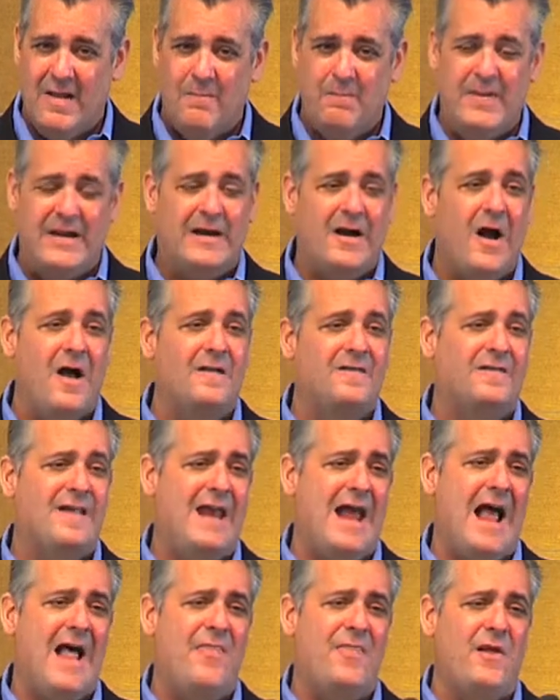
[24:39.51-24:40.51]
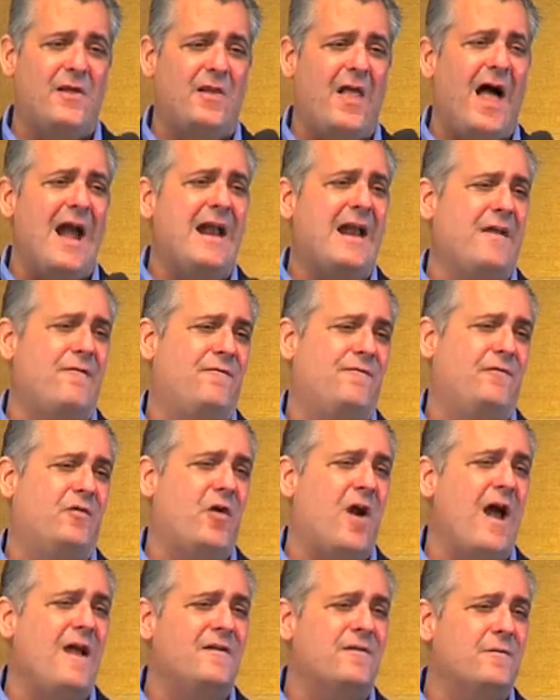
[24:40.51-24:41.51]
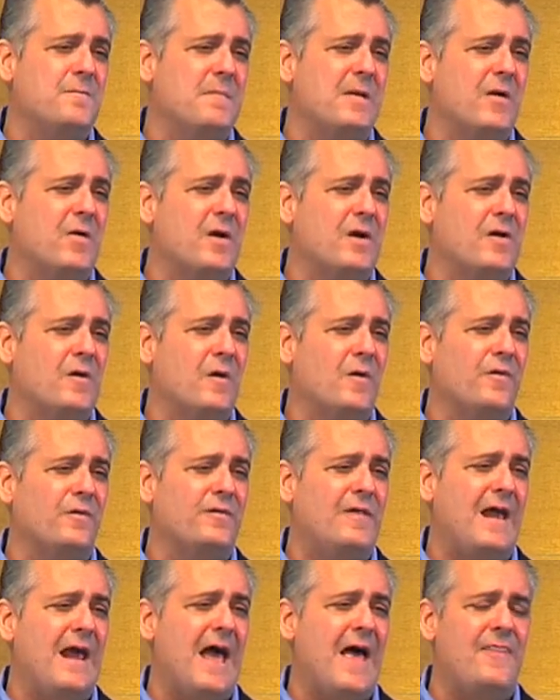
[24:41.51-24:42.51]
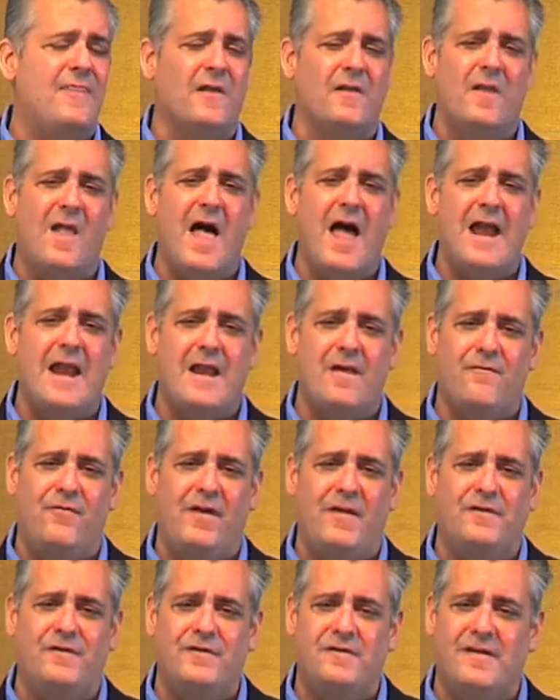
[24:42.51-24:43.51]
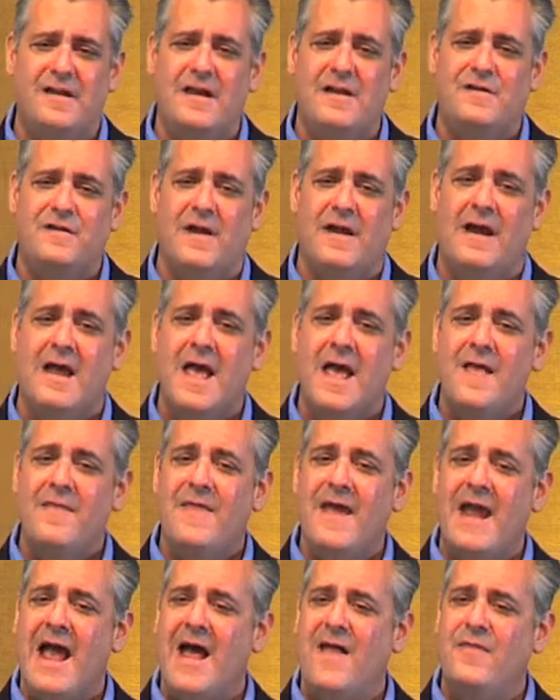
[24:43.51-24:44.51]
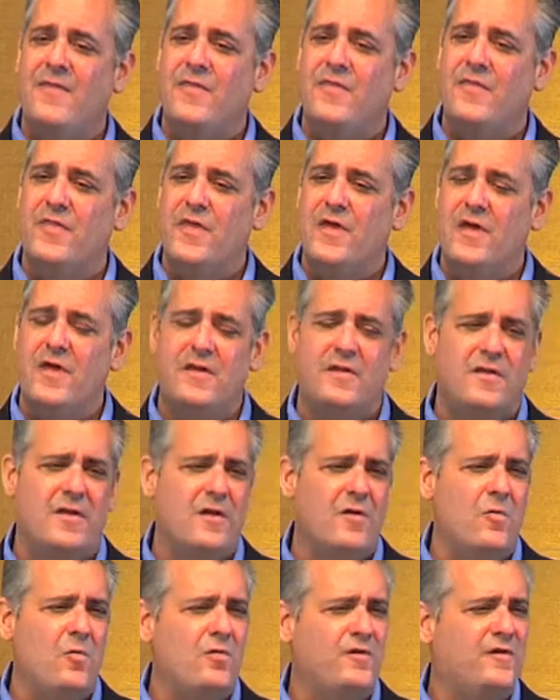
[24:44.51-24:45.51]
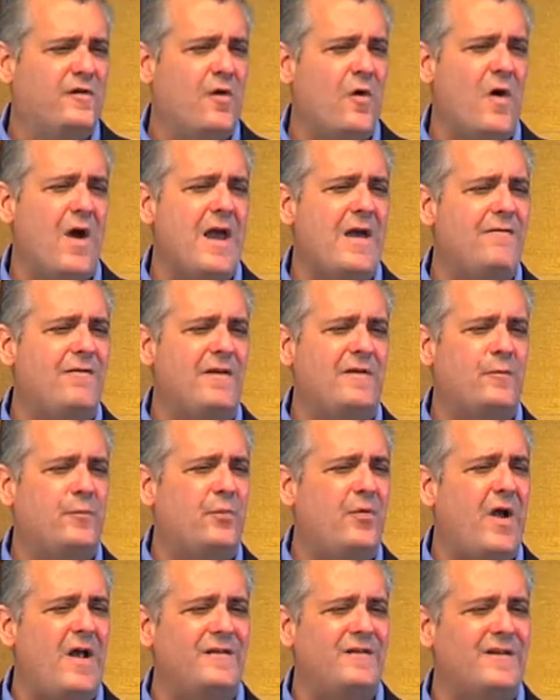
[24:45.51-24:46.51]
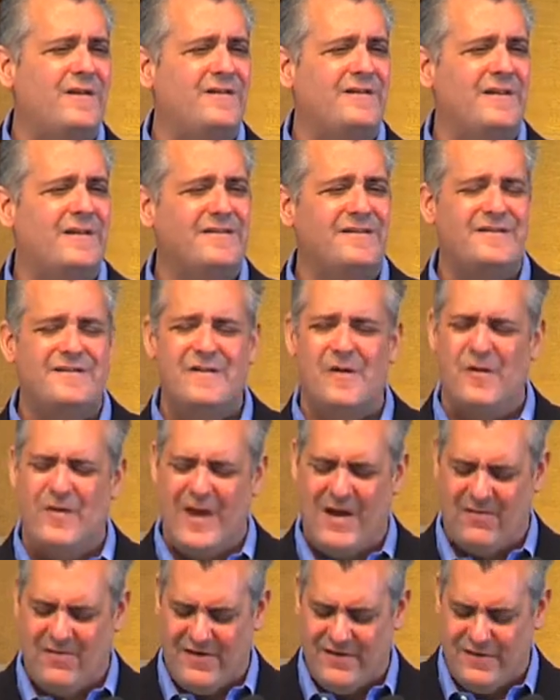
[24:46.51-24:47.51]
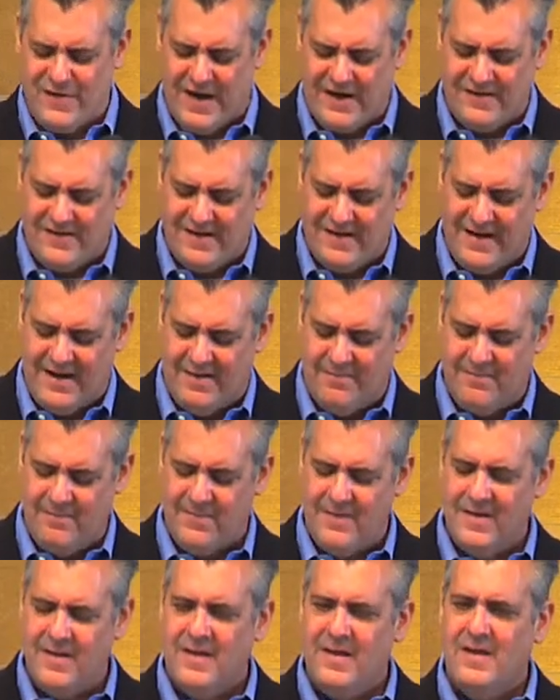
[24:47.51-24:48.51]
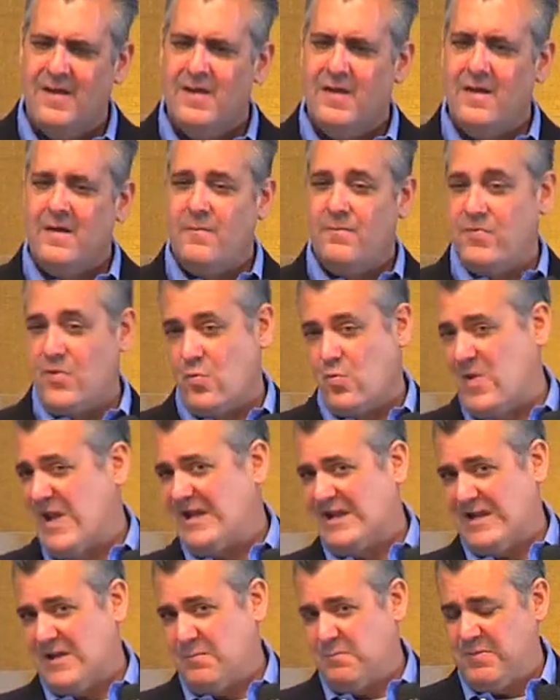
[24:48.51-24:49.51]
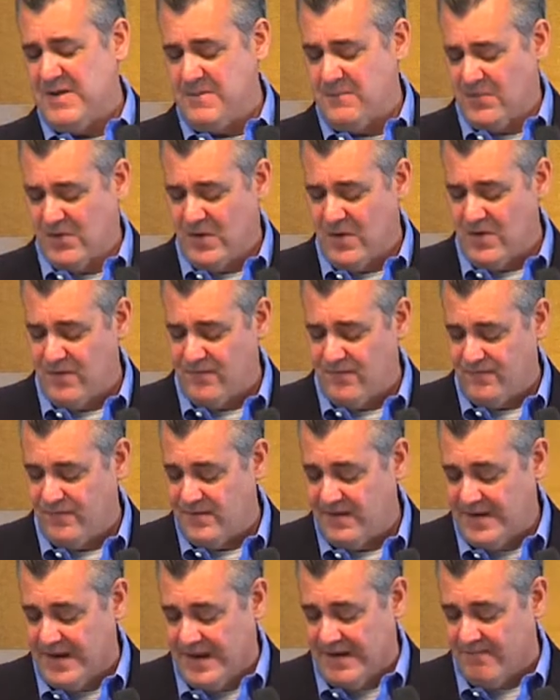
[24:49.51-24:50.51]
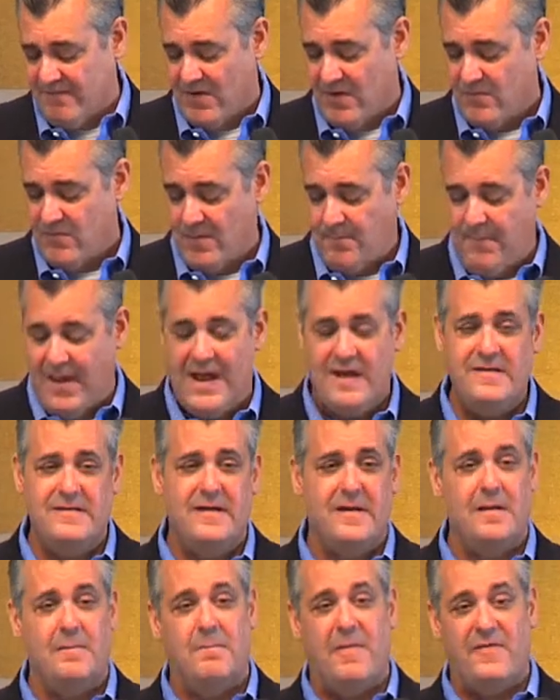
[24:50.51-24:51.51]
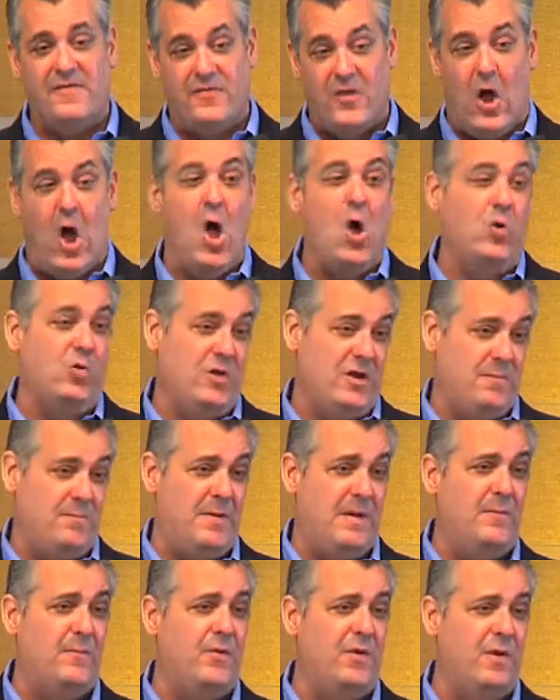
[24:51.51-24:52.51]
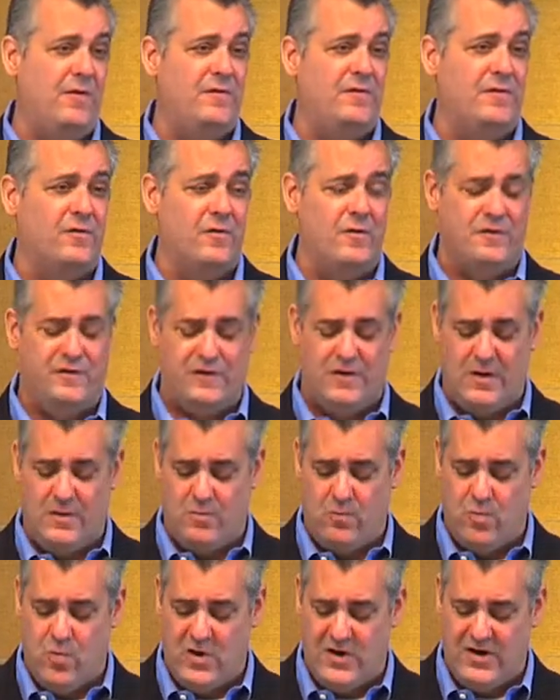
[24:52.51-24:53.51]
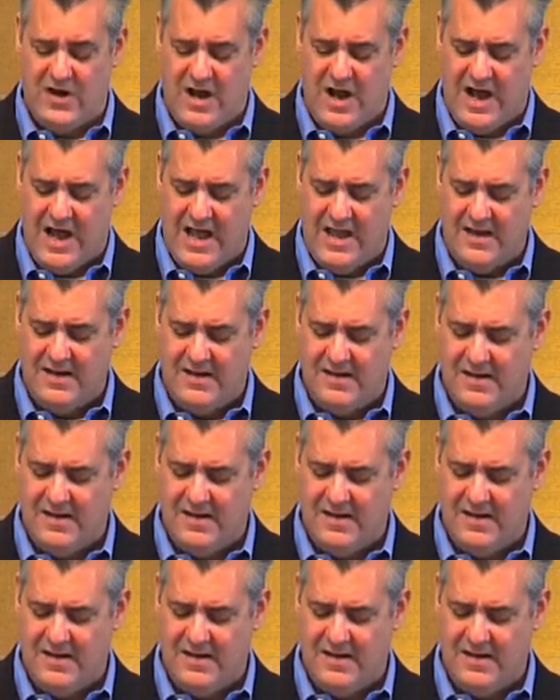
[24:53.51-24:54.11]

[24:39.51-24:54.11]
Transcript: because they had the light of Christ's miracles, they had the light of his teaching, they had the, the joy of his presence, and still they rejected him. The wicked people of Nineveh repented, but the holy people of Jerusalem would not.